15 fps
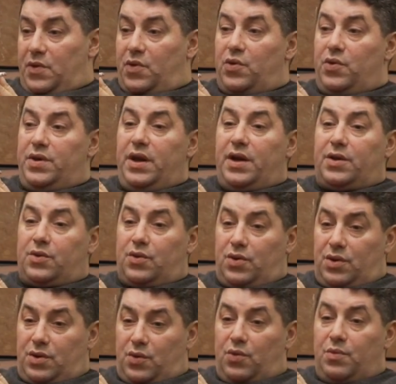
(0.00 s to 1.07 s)
All those
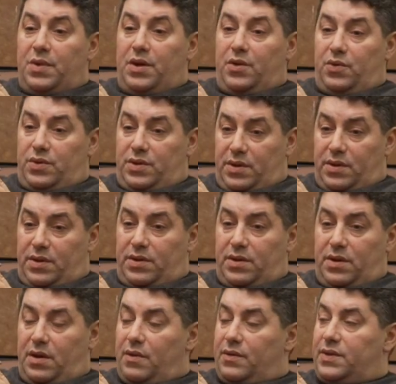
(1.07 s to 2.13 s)
things are not taught in
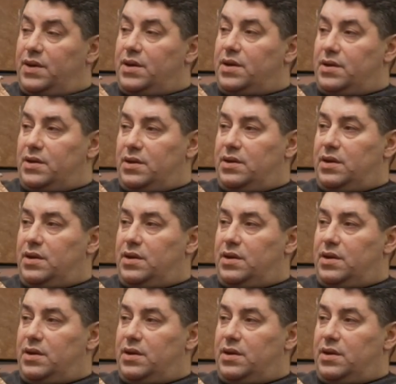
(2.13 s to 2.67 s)
our schools.